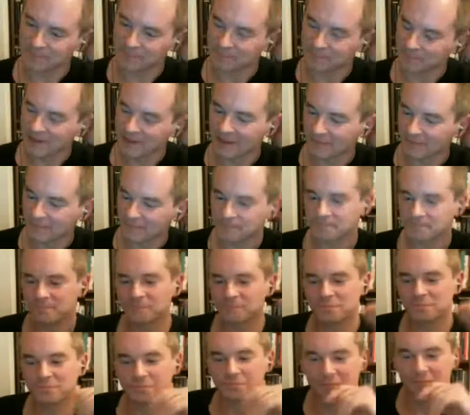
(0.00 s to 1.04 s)
I don't know.
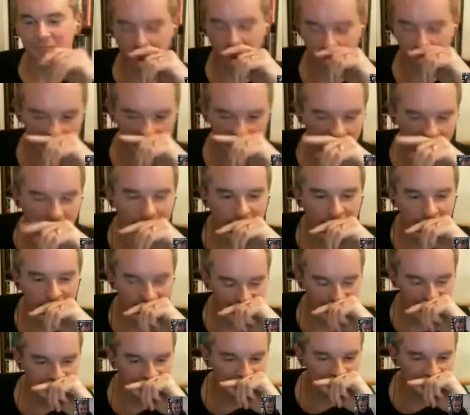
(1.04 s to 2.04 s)
I don't know if I'd make it illegal,